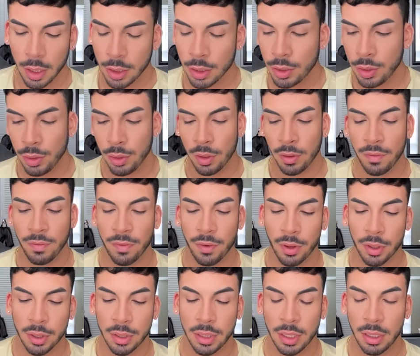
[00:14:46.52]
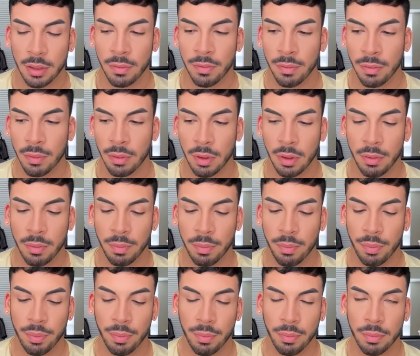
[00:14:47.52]
do the first set of
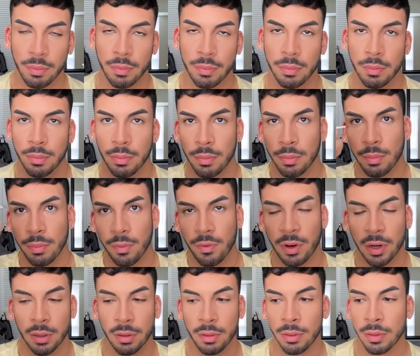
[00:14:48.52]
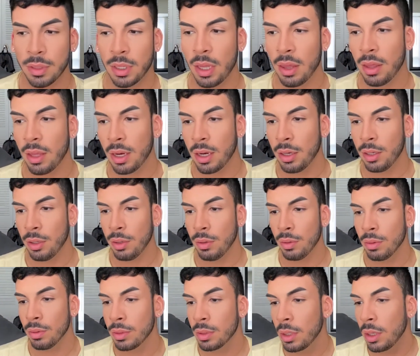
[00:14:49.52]
freckles, and then I
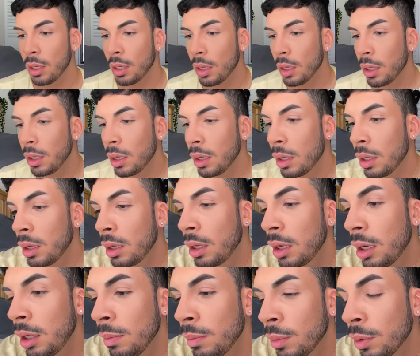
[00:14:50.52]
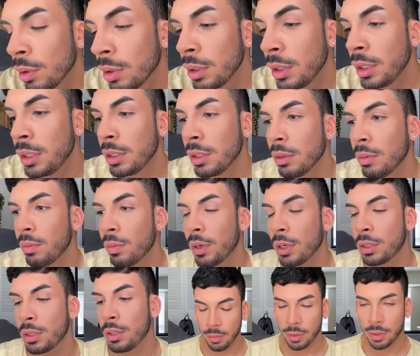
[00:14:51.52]
use a more detailed
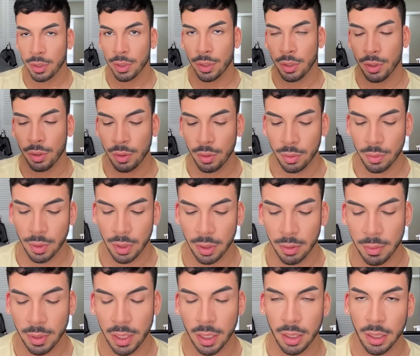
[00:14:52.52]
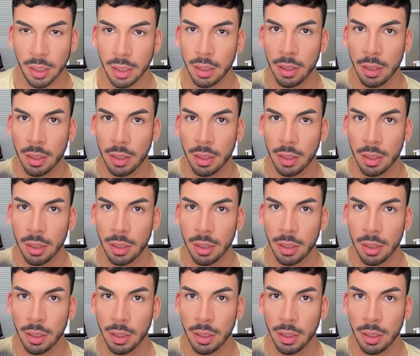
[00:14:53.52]
brush to do with my